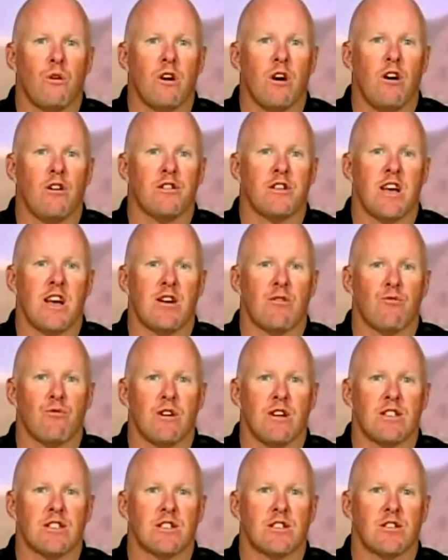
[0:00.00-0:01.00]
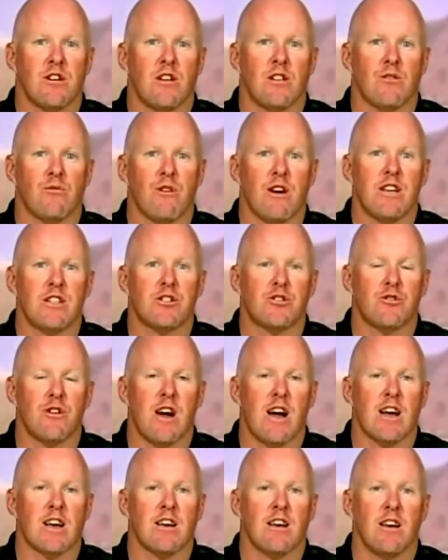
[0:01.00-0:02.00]
We all take risks on the
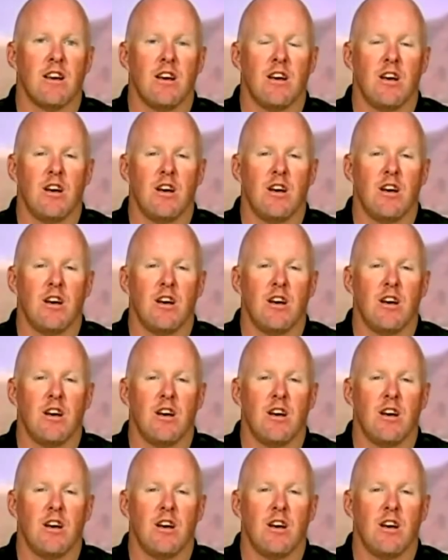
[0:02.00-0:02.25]
racetrack.